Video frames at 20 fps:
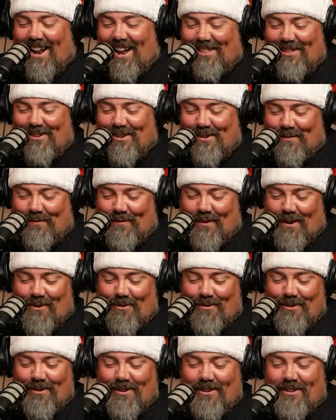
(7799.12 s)
I look
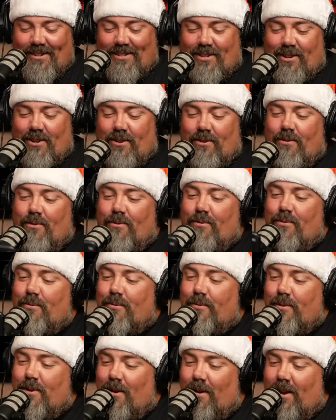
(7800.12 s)
forward
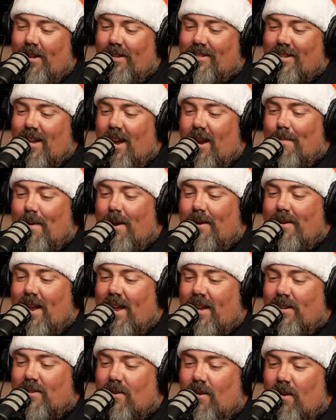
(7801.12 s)
to your insight about
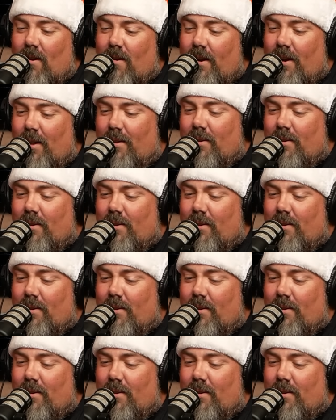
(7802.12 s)
NASCAR and